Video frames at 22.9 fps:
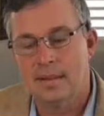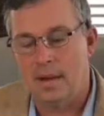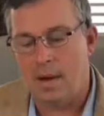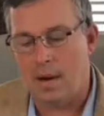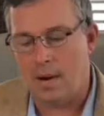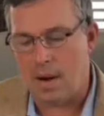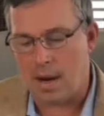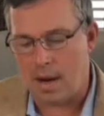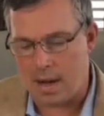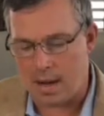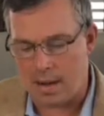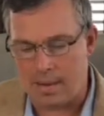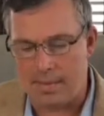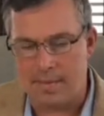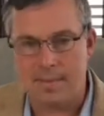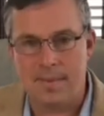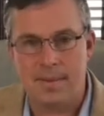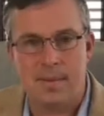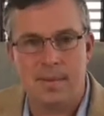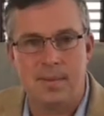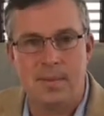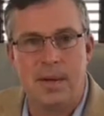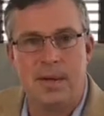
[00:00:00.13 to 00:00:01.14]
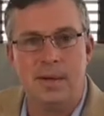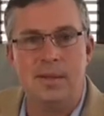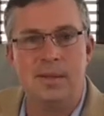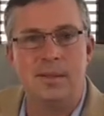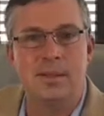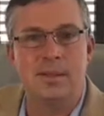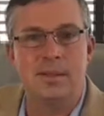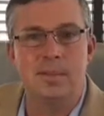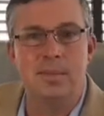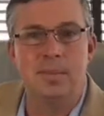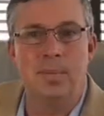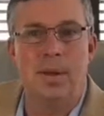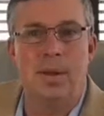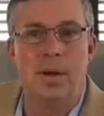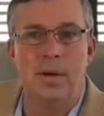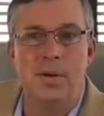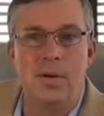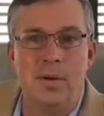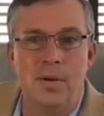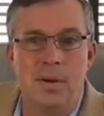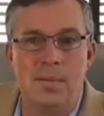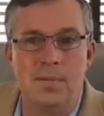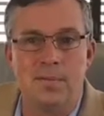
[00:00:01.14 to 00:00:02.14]
All right. Well, this is Blair
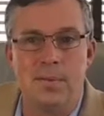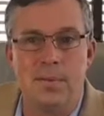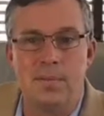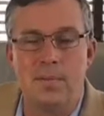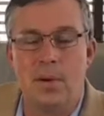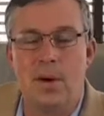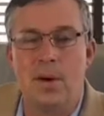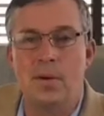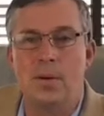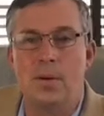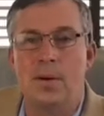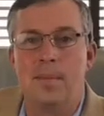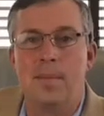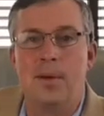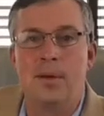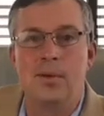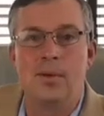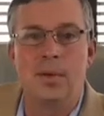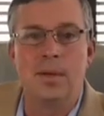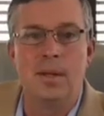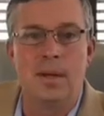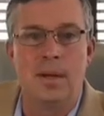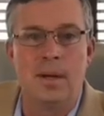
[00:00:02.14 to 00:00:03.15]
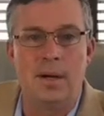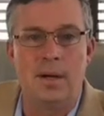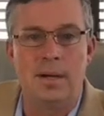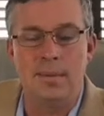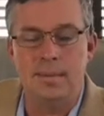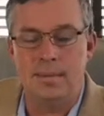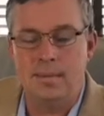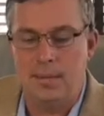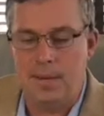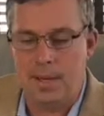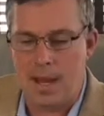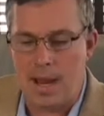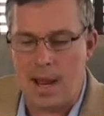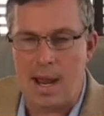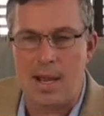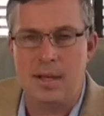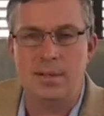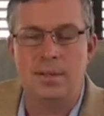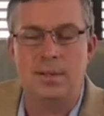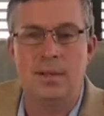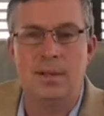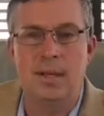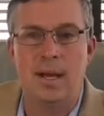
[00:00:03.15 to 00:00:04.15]
Durham from Bart Durham Injury Law. We
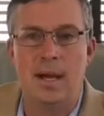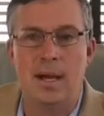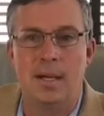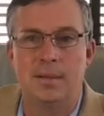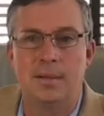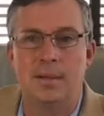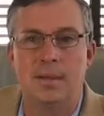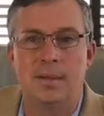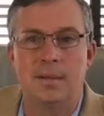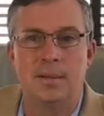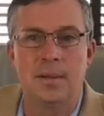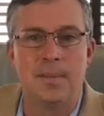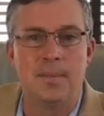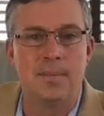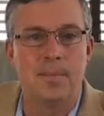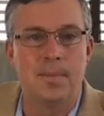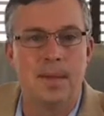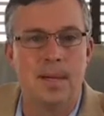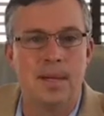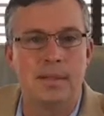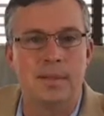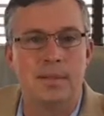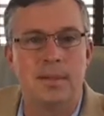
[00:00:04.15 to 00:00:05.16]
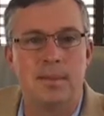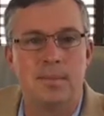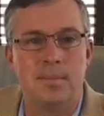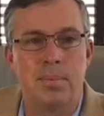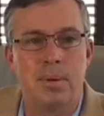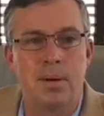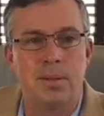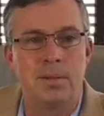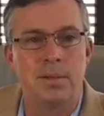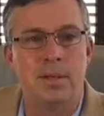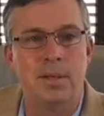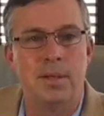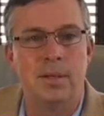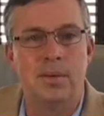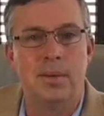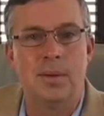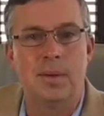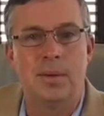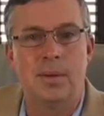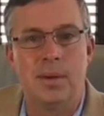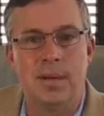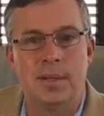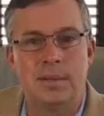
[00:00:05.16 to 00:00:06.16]
asked you guys to submit some personal
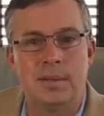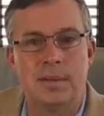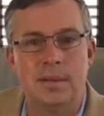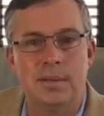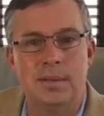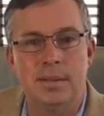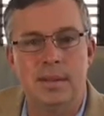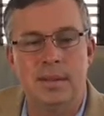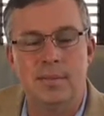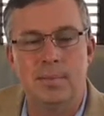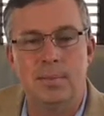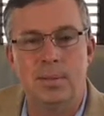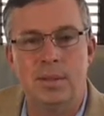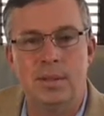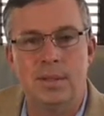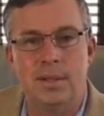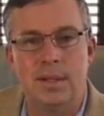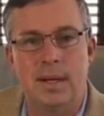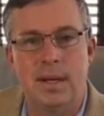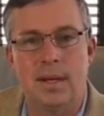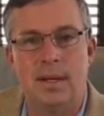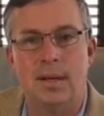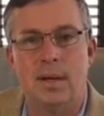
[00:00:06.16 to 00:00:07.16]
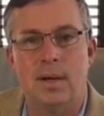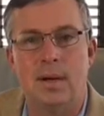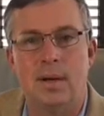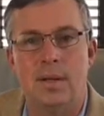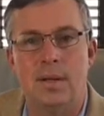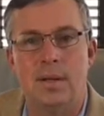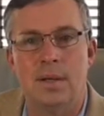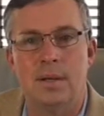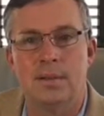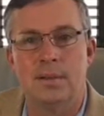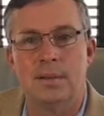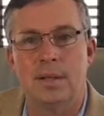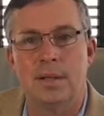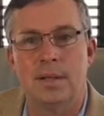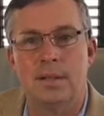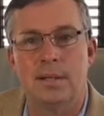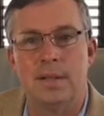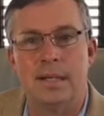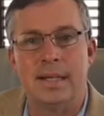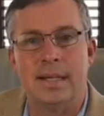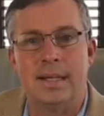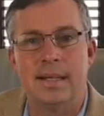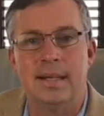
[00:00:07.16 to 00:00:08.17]
injury questions and appreciate all those
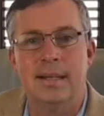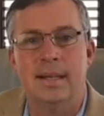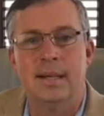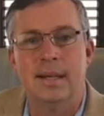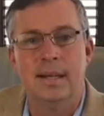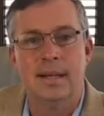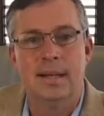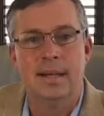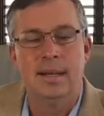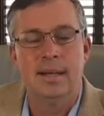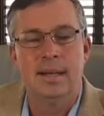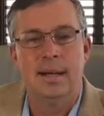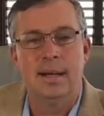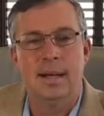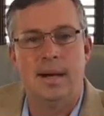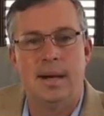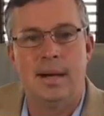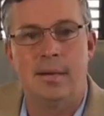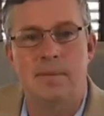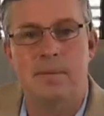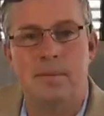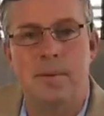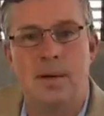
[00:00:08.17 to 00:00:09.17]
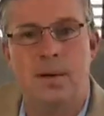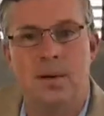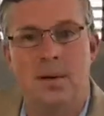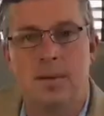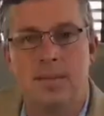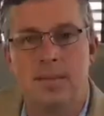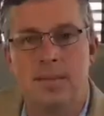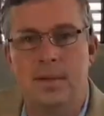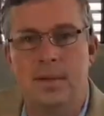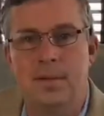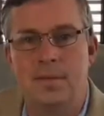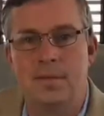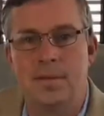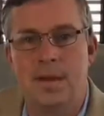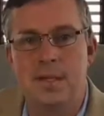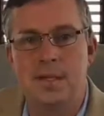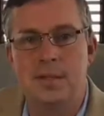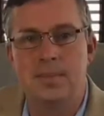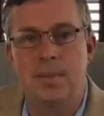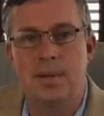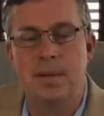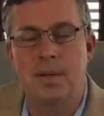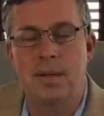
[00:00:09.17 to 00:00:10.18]
that did. Welcome to
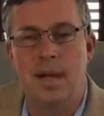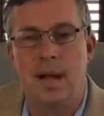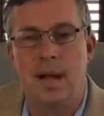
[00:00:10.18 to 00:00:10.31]
Facebook